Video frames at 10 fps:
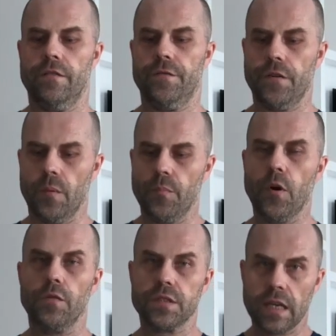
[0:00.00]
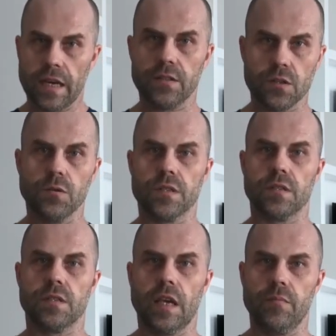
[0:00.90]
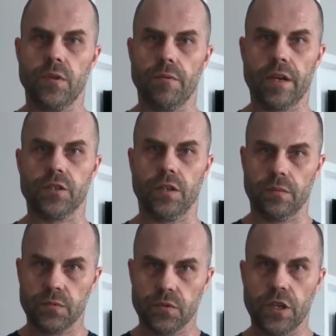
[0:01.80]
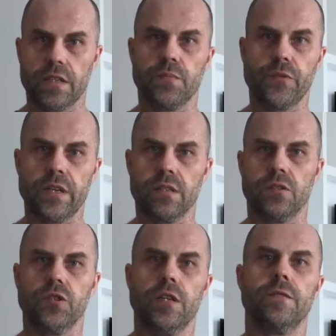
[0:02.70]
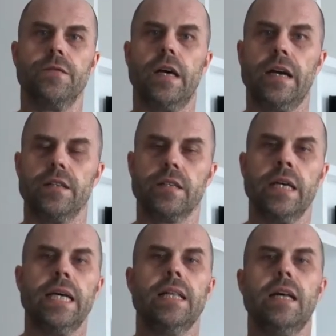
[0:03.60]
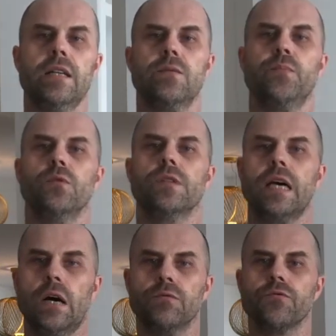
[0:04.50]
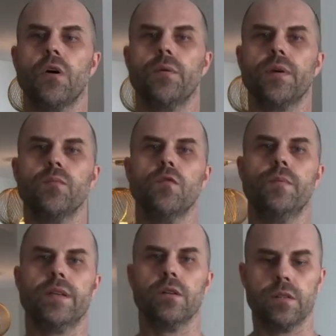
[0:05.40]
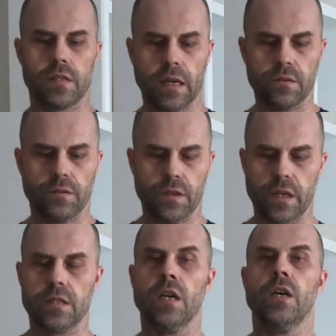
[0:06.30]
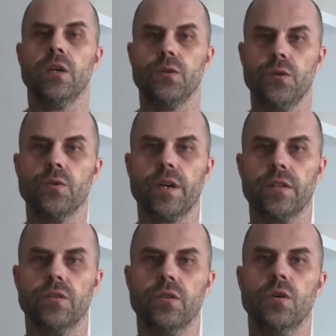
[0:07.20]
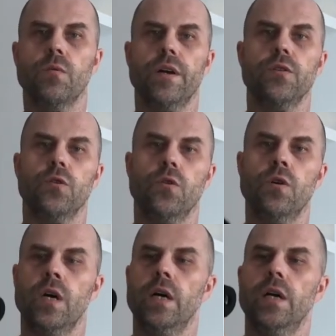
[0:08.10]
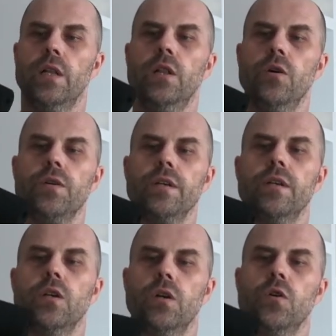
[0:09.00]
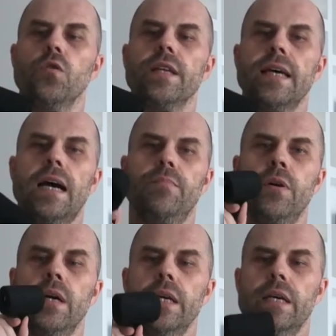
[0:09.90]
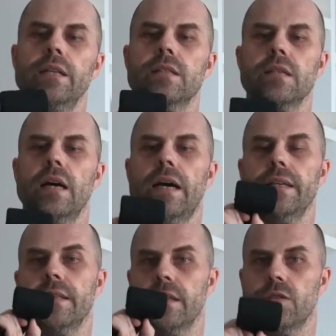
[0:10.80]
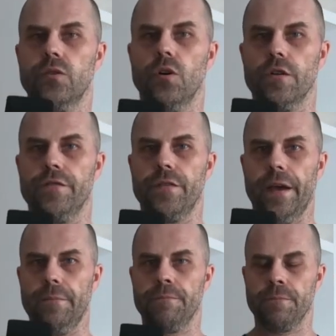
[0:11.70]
from both sides towards the same direction. Chest presses, chest flies, lats pull down, rowing movement, all these kind of things you can do when you hook it up inside the door frame.